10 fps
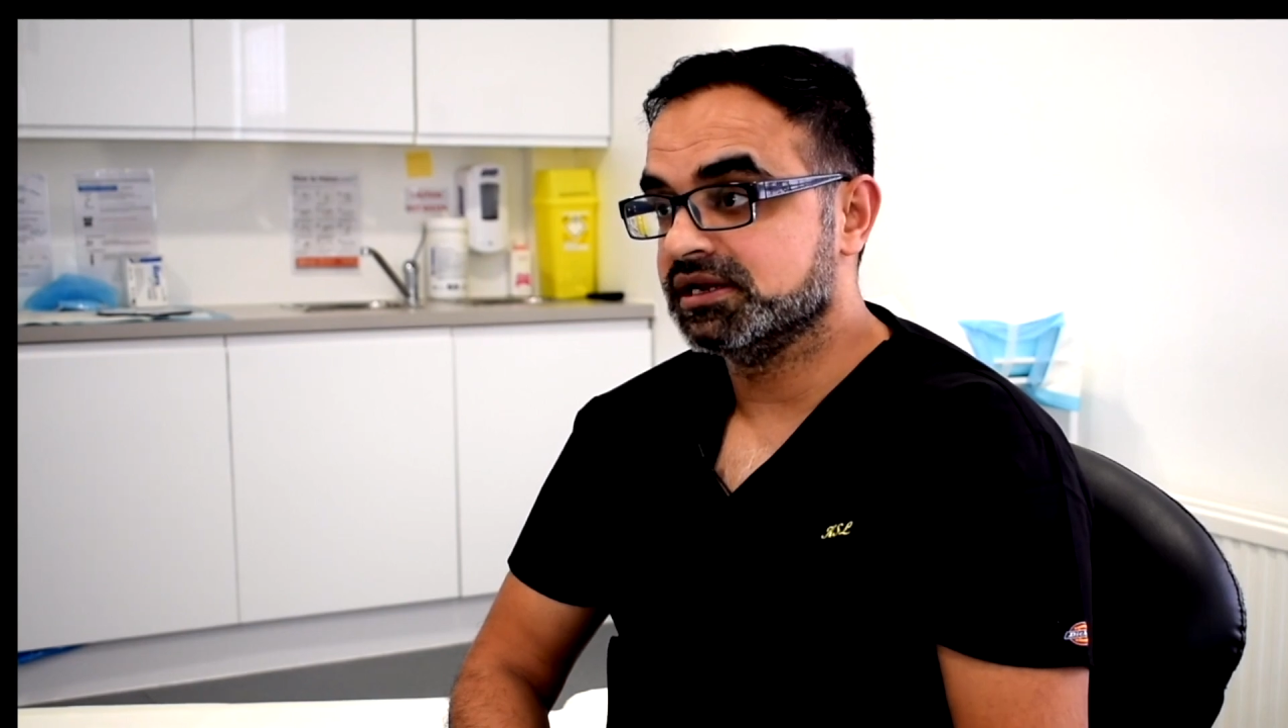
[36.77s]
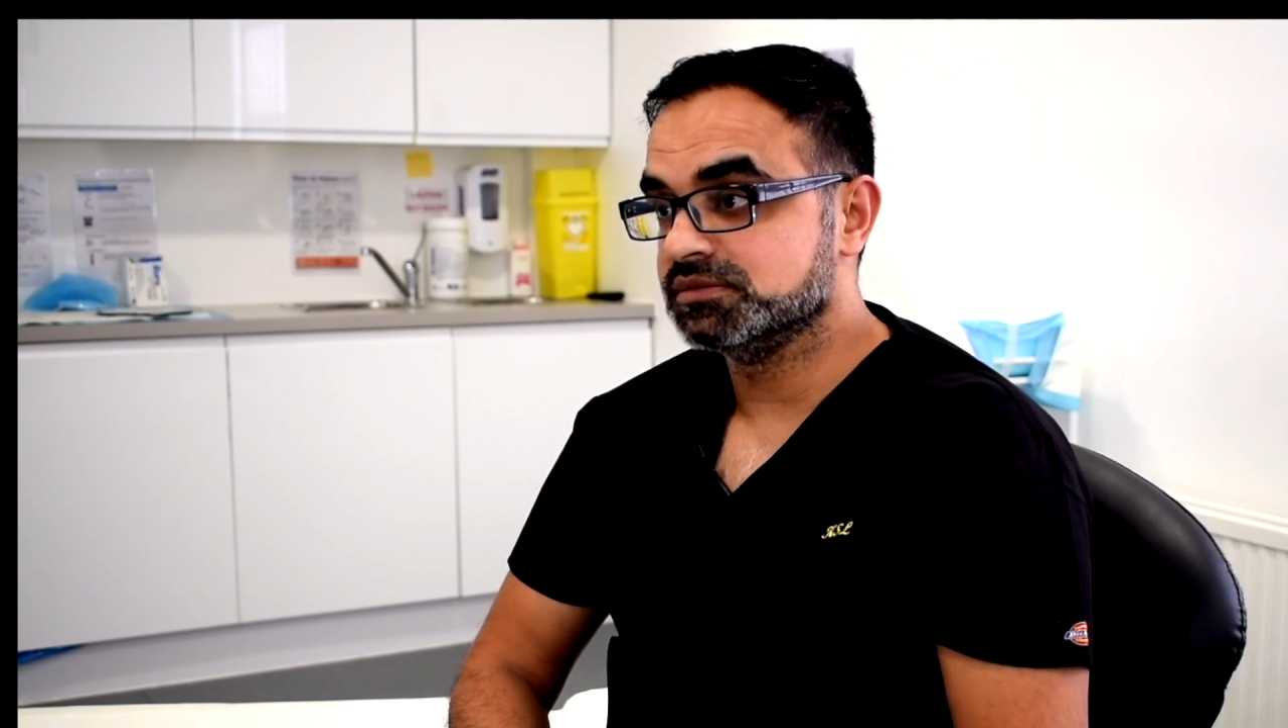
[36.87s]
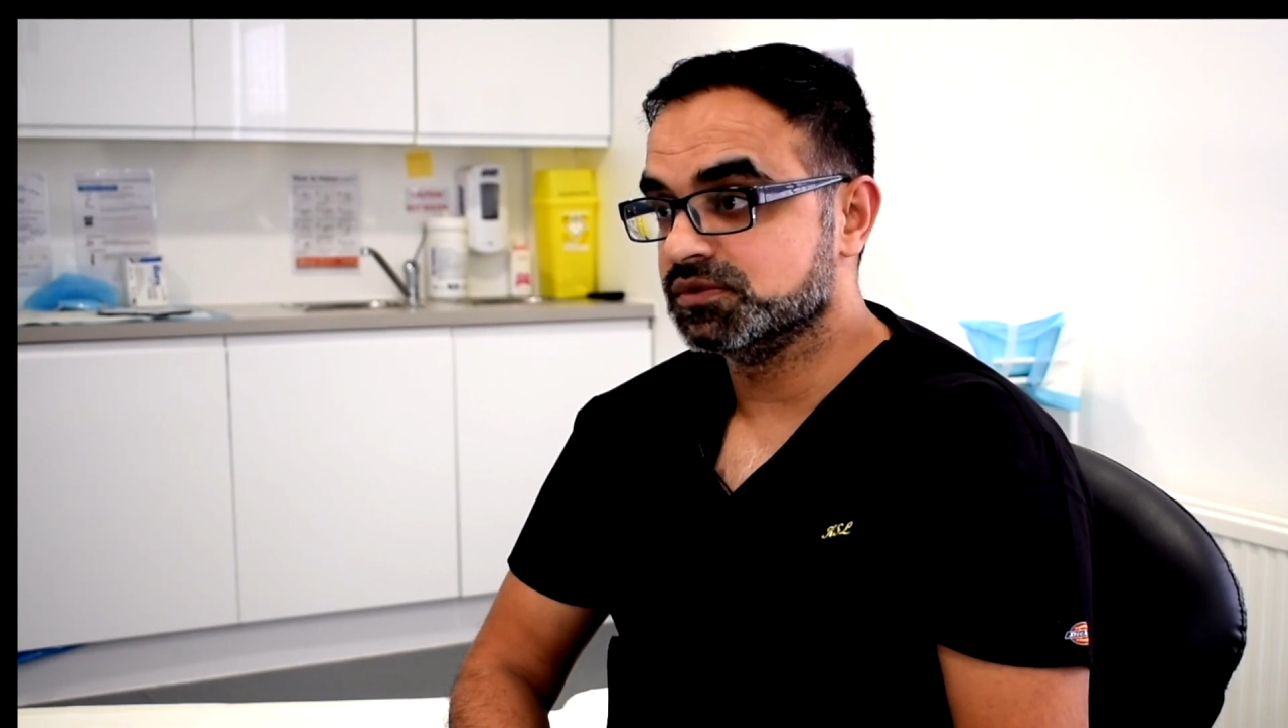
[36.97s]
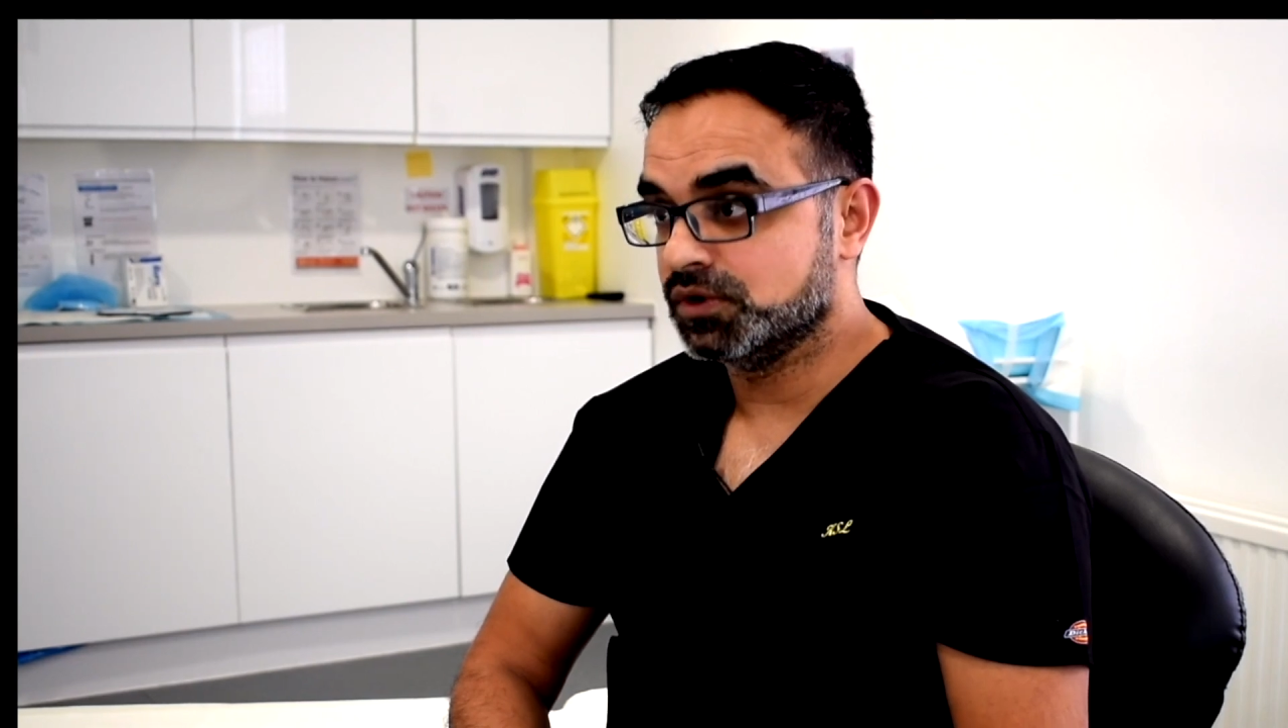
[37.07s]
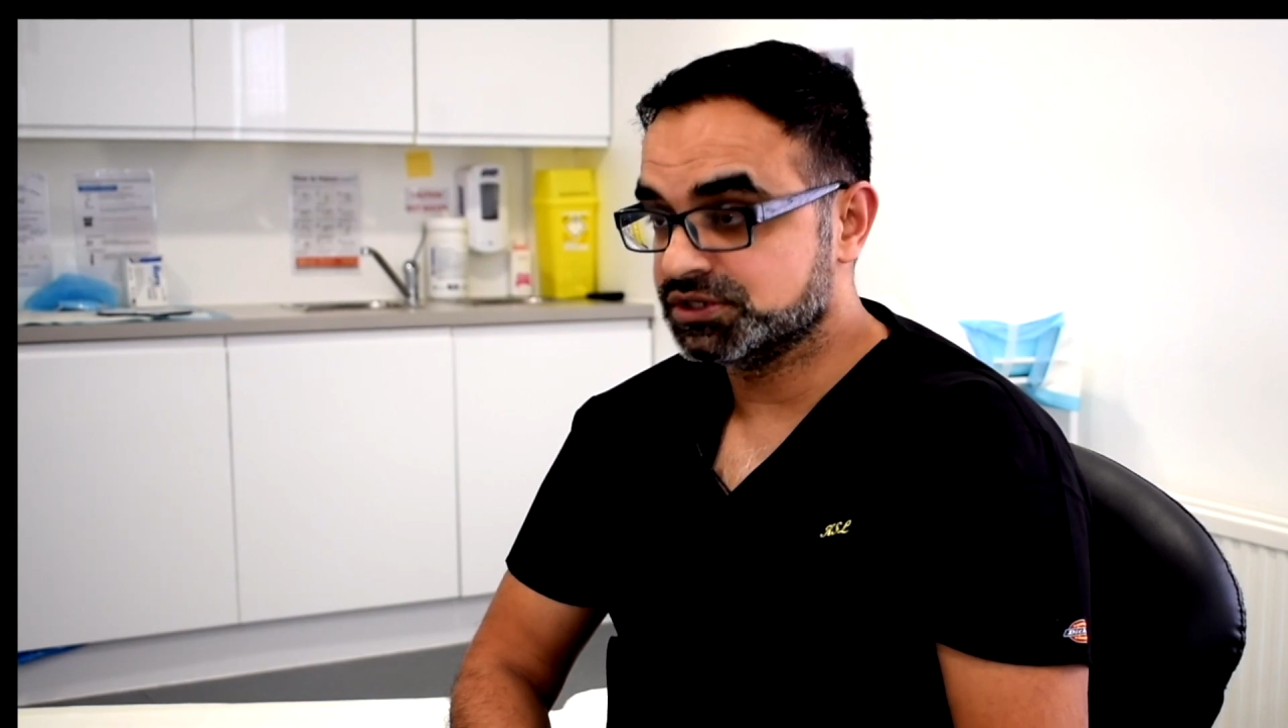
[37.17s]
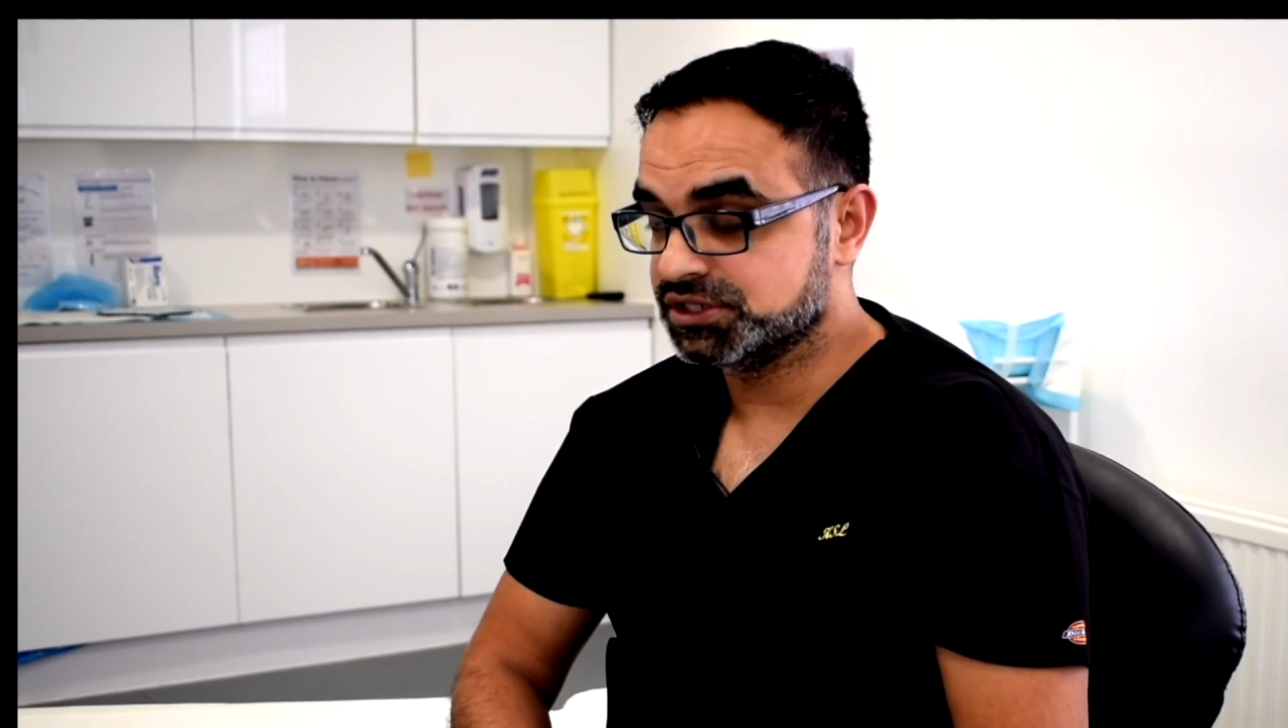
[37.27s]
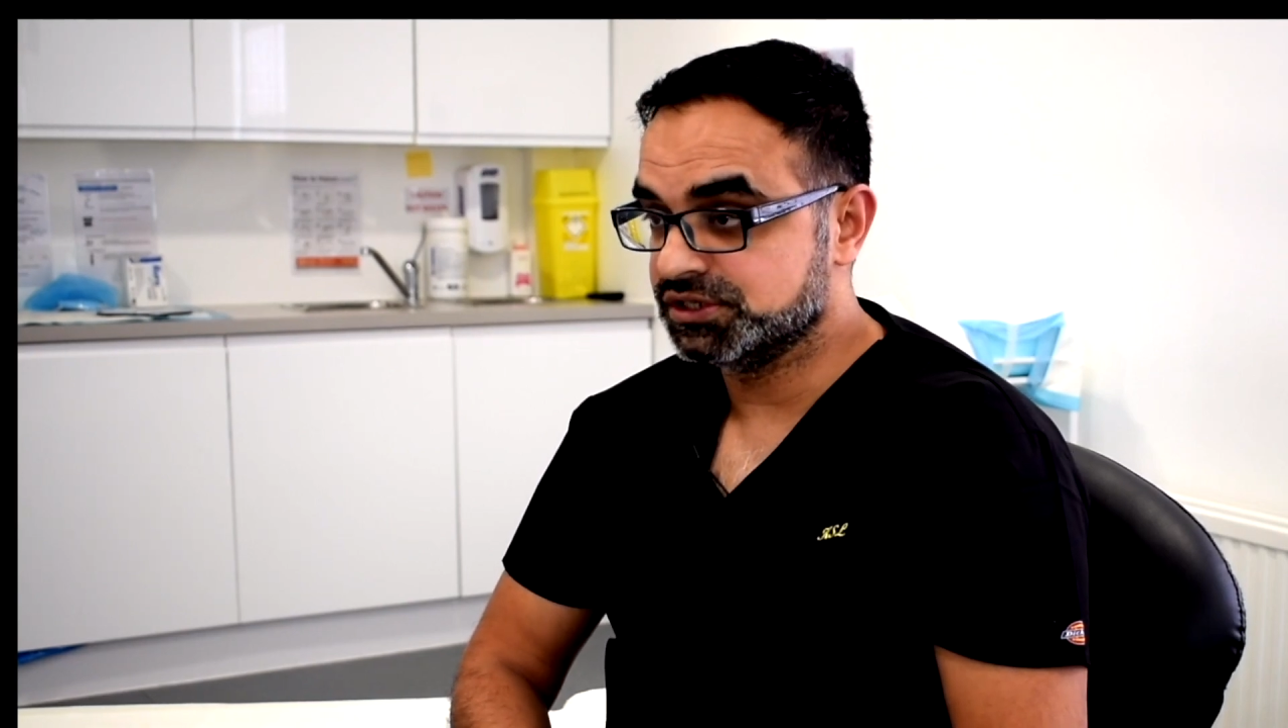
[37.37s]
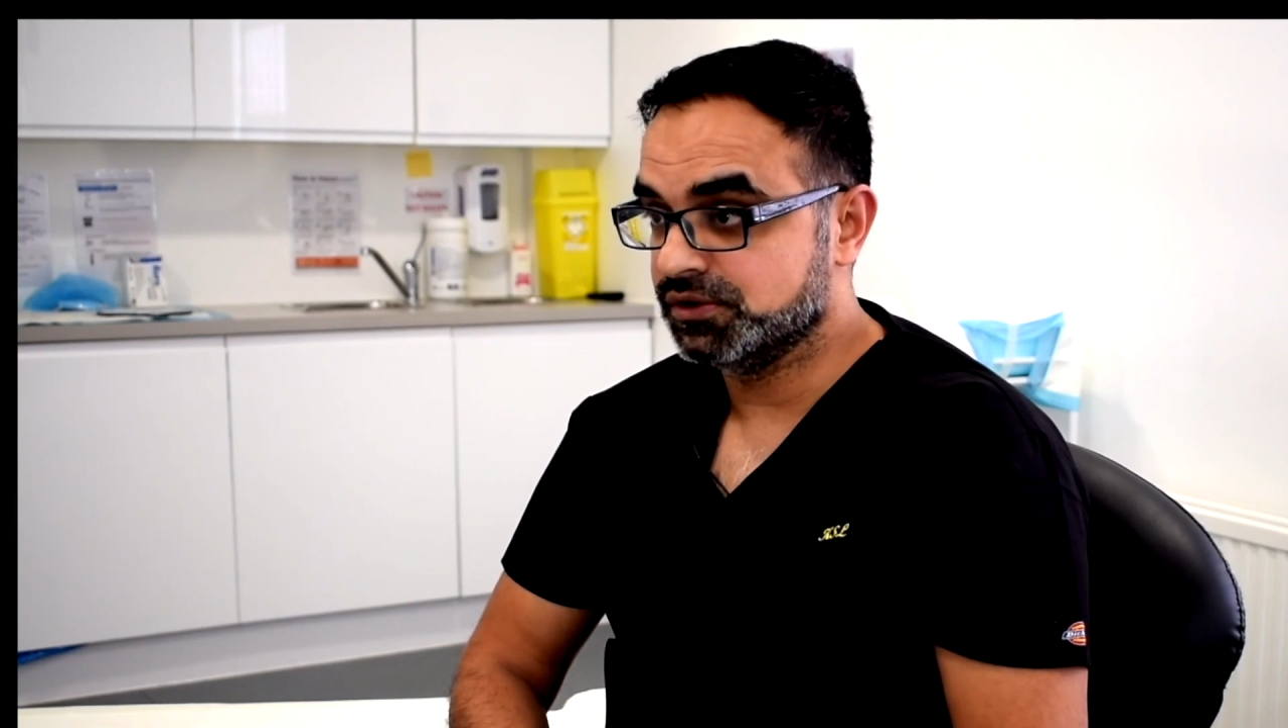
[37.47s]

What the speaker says: terms of washing